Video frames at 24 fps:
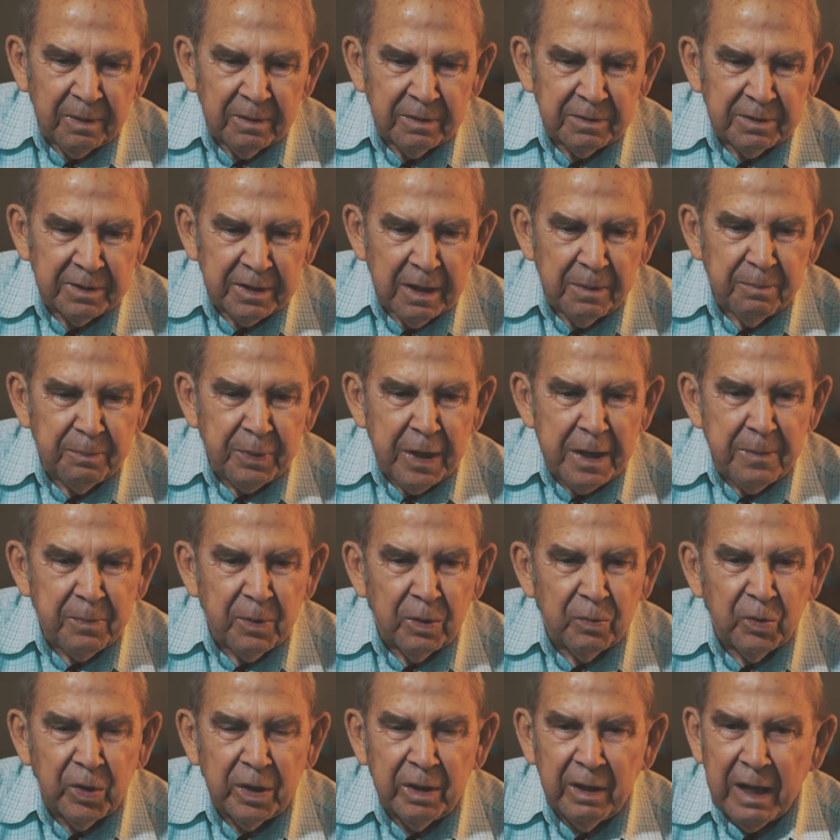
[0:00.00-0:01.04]
some
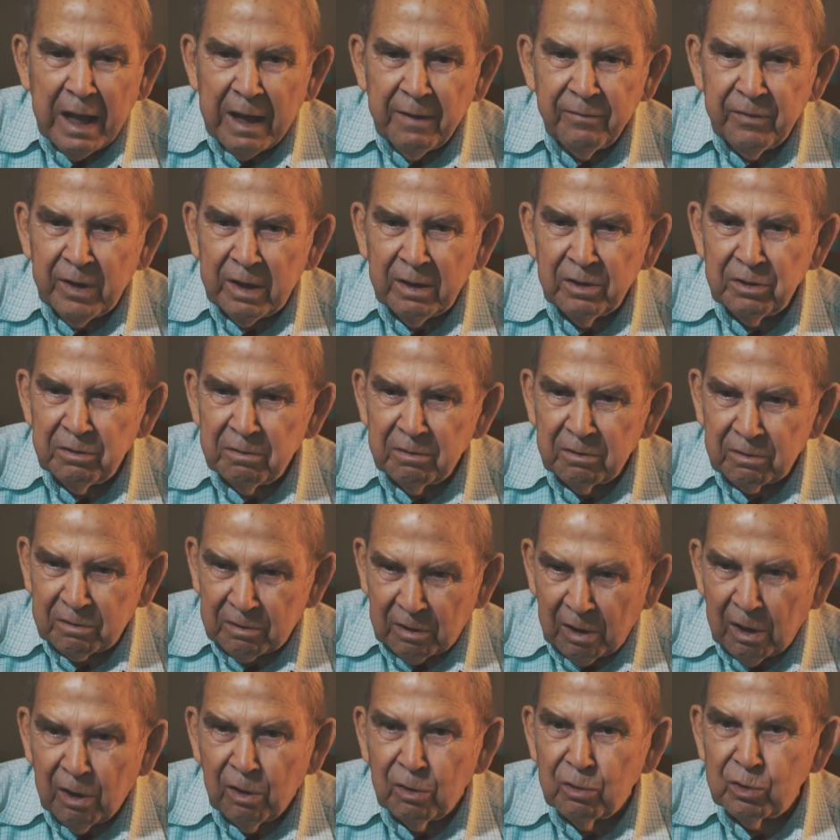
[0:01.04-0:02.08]
people would have their
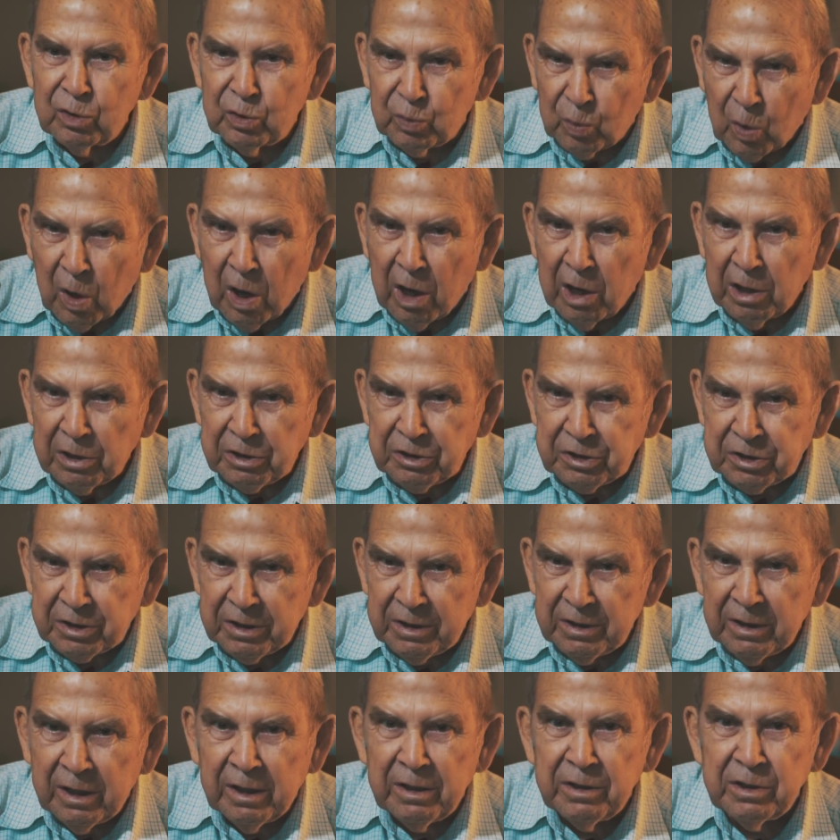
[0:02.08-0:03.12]
clothes washed,
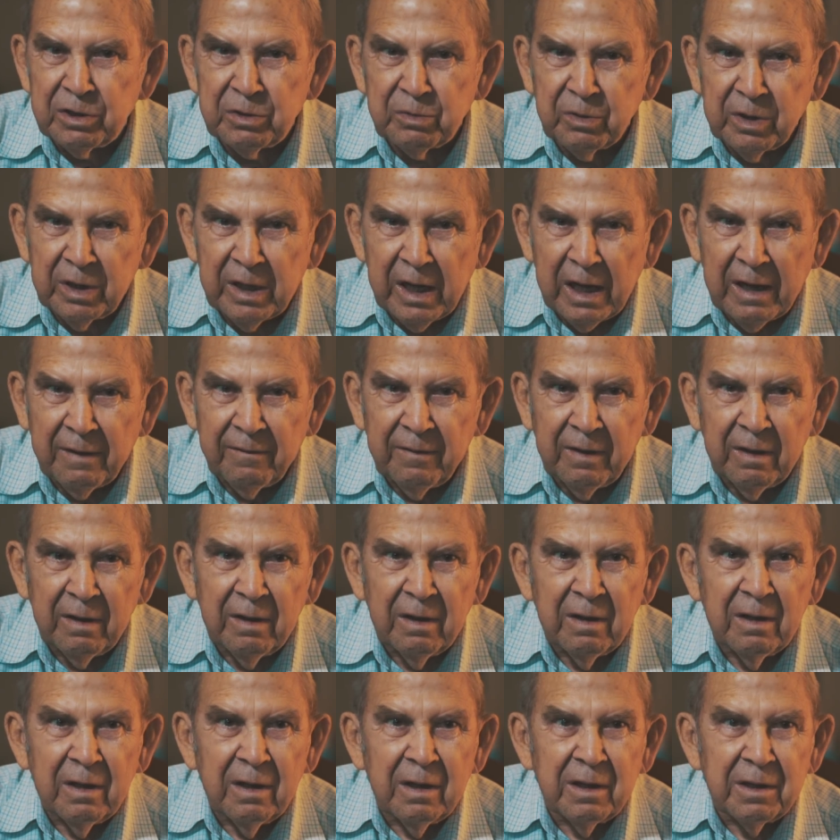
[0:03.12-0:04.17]
and others would have
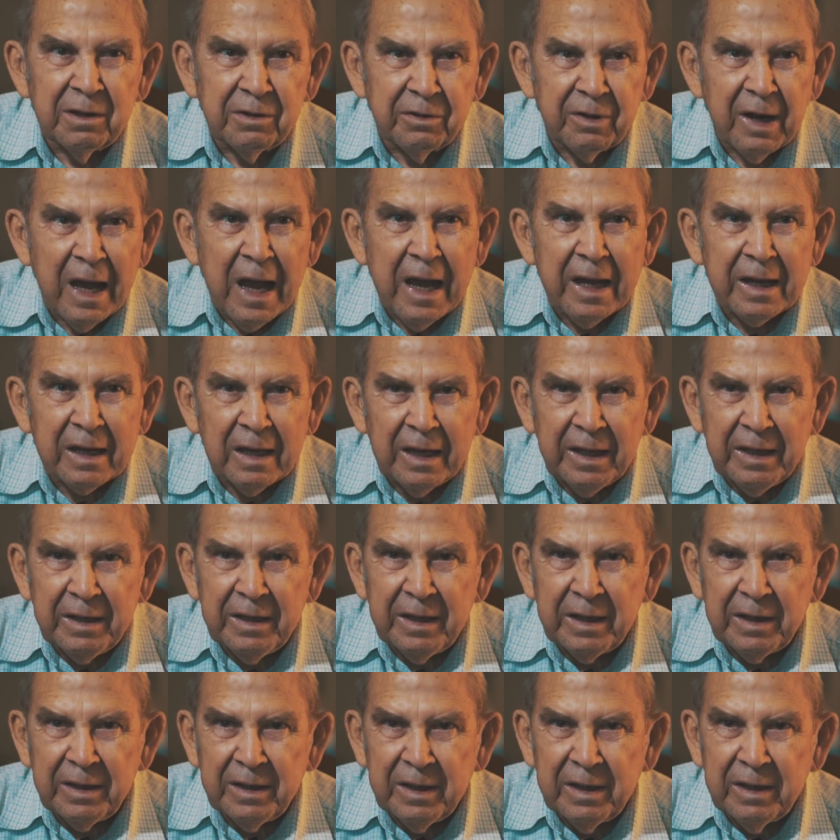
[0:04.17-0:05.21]
dry
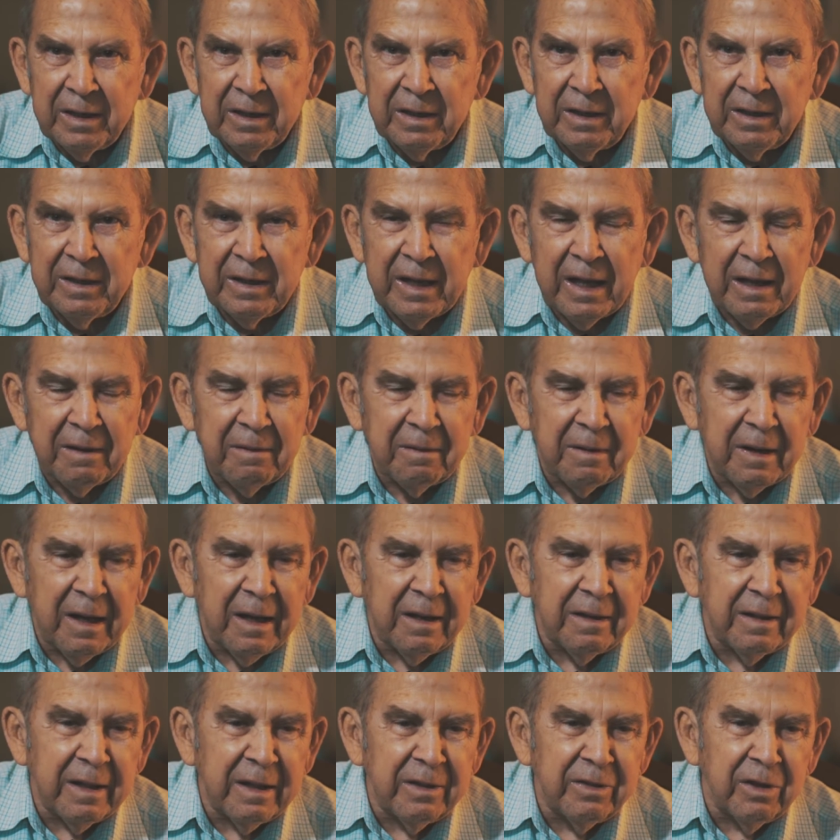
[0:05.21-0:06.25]
cleaning done, and
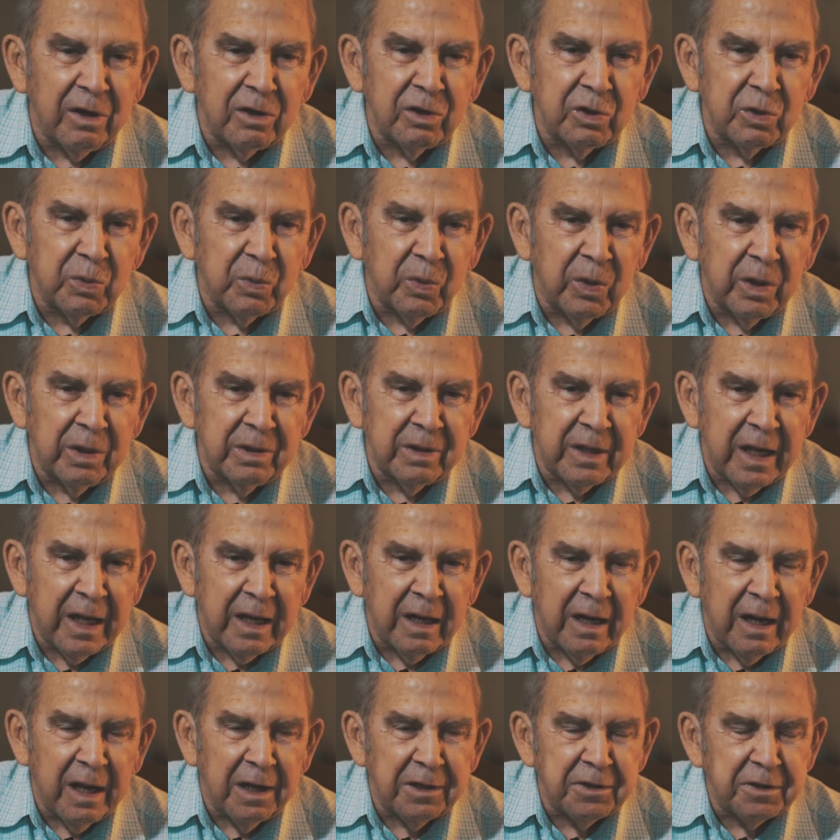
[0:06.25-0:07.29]
those were ones that
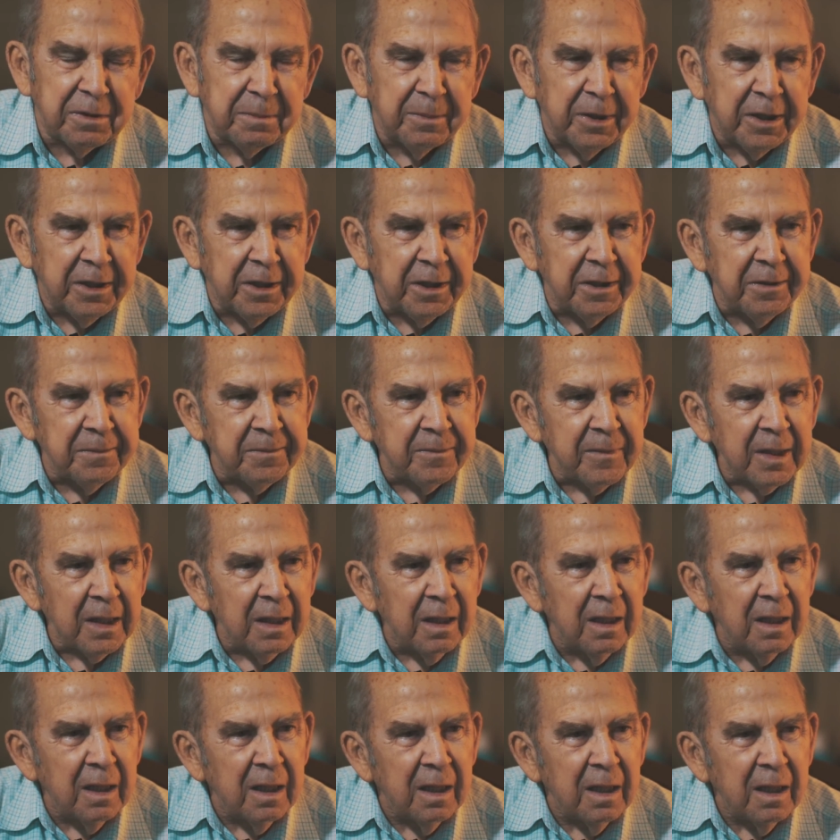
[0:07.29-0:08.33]
had lots of money.
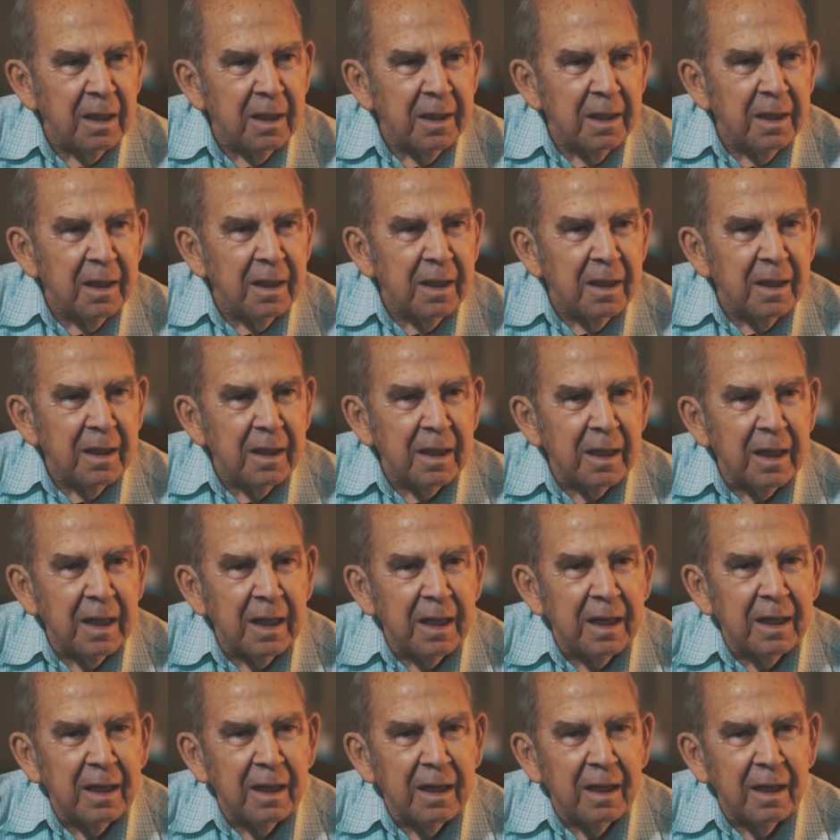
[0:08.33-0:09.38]

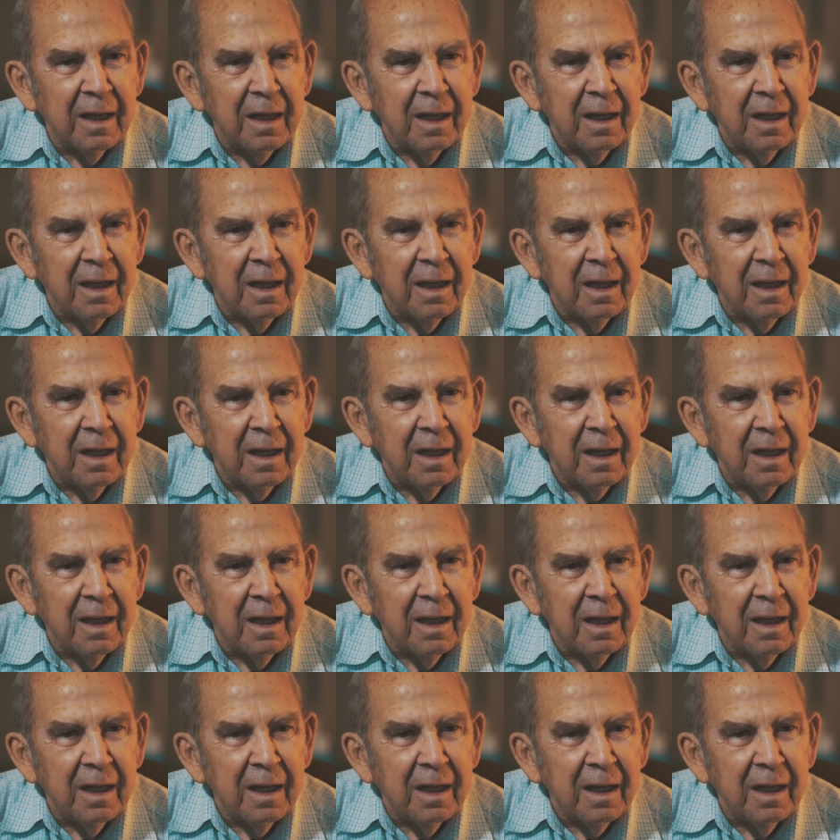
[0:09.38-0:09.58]
And